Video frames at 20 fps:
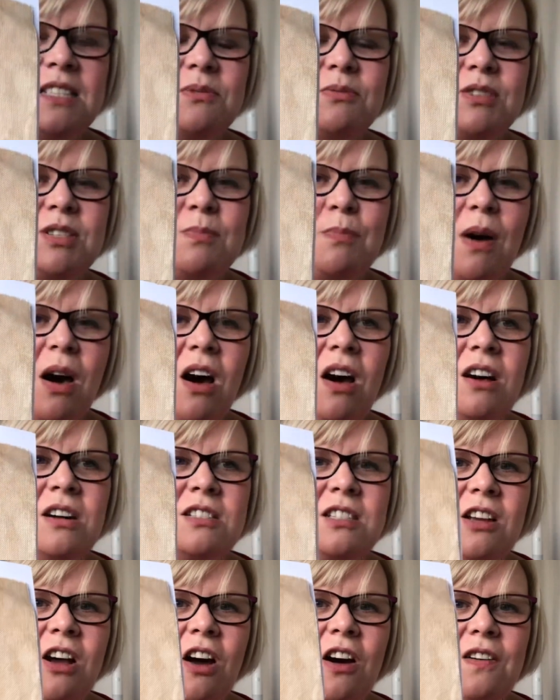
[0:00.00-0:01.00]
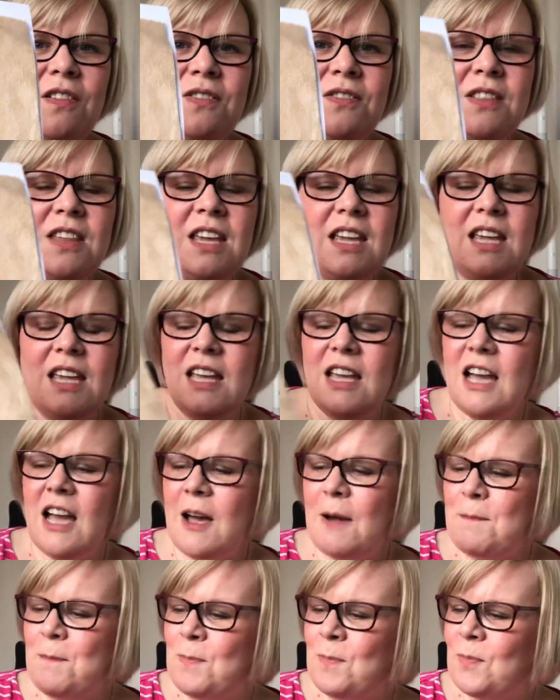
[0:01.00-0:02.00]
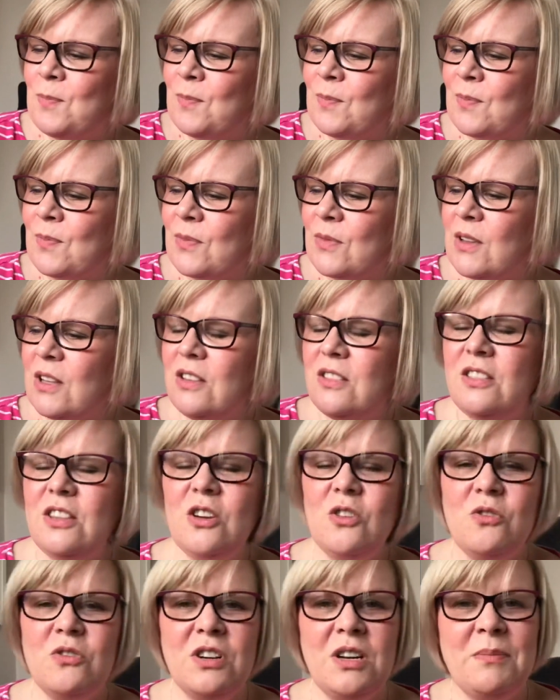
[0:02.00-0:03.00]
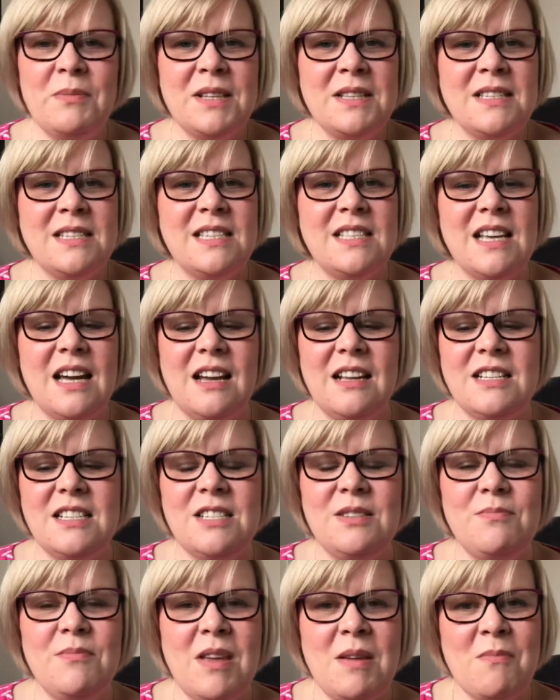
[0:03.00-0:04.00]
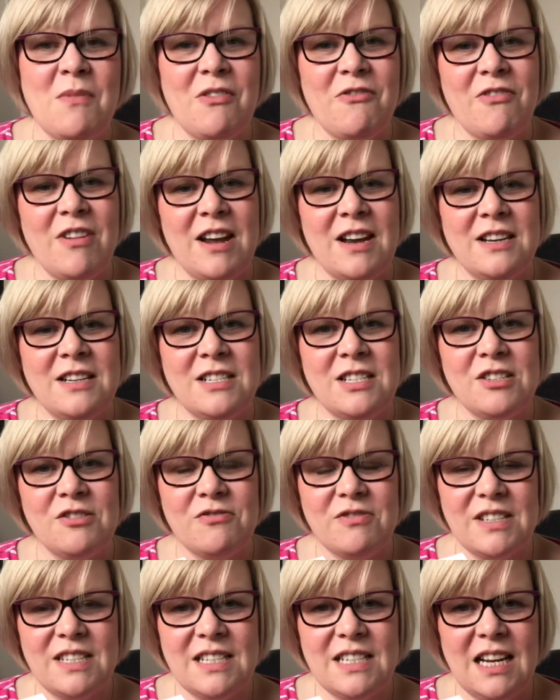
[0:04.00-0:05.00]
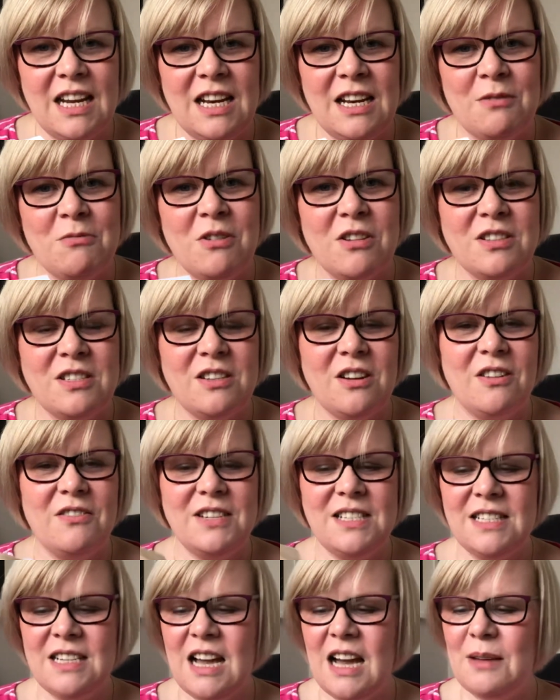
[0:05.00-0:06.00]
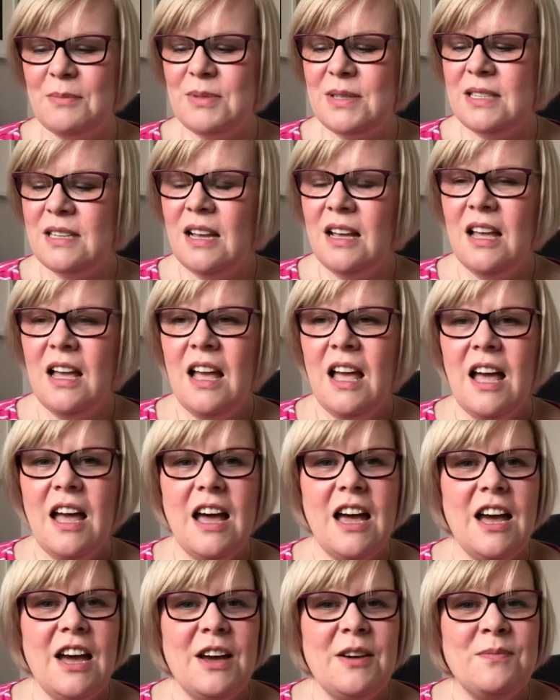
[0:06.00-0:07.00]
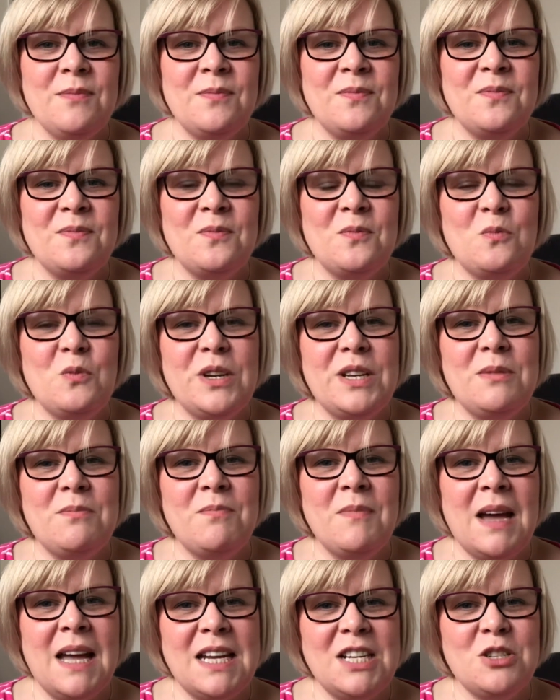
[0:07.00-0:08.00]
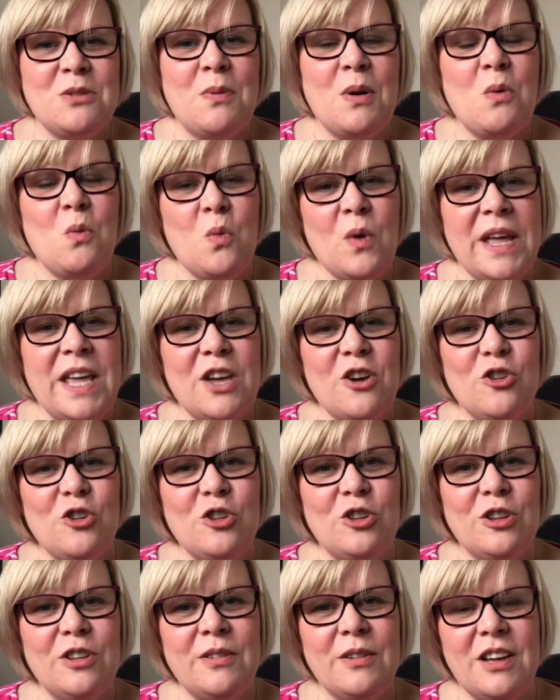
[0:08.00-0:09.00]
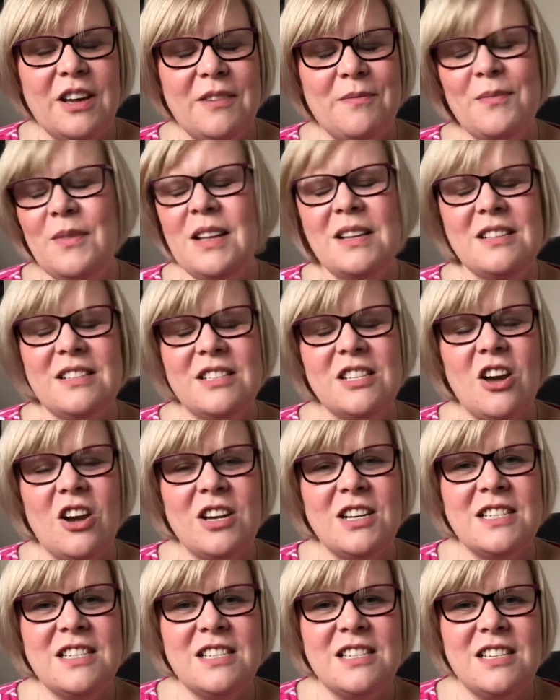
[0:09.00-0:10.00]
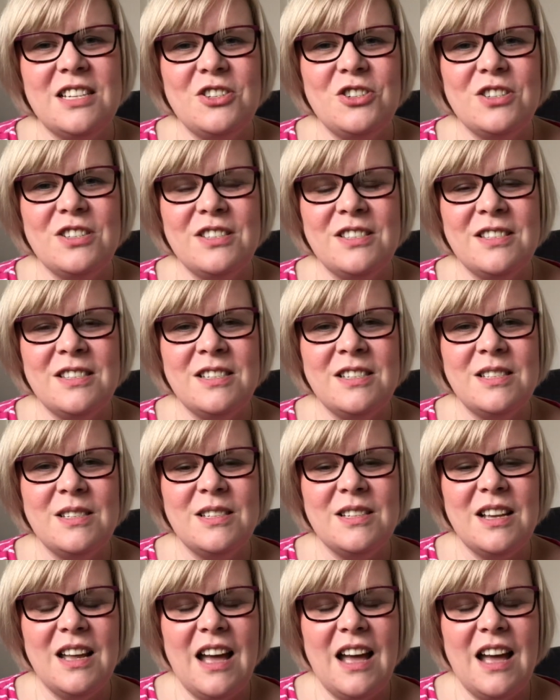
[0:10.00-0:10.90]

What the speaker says: was part of the ornaments that me and my friend Christina, whilst Iris Snaps, we'd made up a wheel, a Tiny Decisions